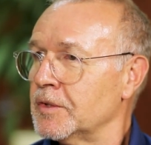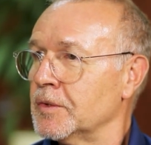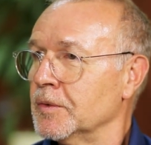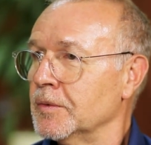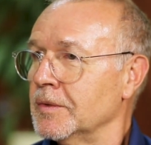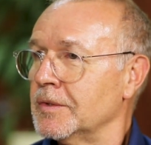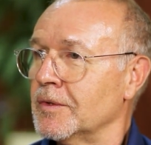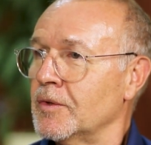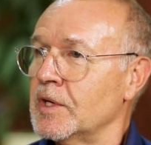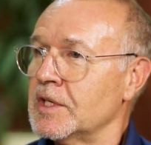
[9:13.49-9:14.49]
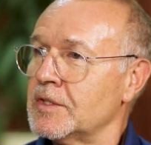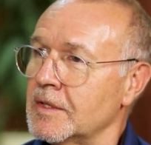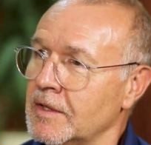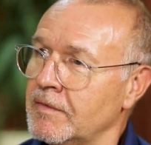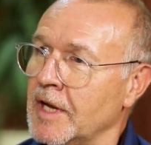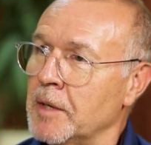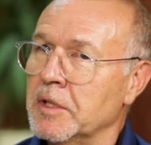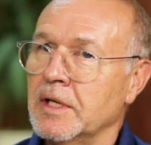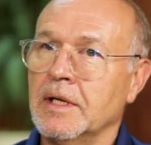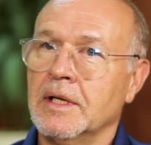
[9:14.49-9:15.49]
to the rest of the
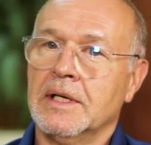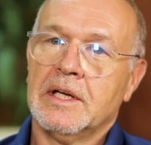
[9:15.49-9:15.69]
family,